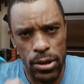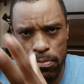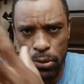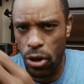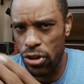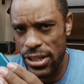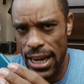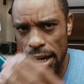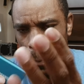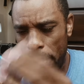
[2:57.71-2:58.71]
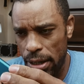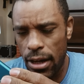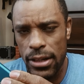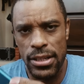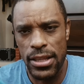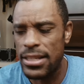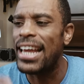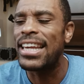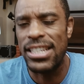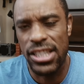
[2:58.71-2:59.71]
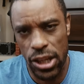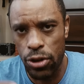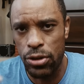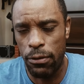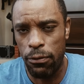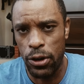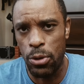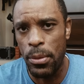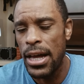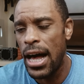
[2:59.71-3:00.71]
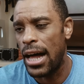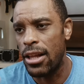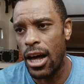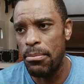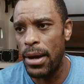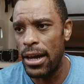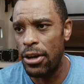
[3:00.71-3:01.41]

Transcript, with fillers: pull all the data put it onto this and continue to film a lot of my